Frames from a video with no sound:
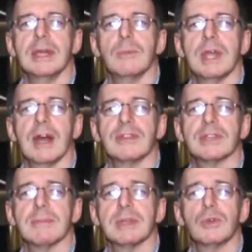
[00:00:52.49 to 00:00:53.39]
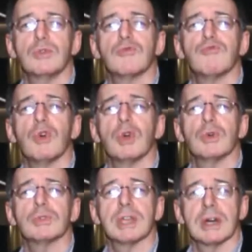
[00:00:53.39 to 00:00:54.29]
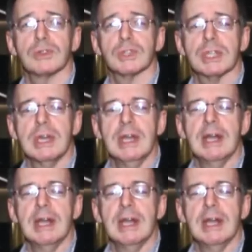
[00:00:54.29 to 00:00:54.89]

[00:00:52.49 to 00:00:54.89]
and then we had something called the Royal Toast.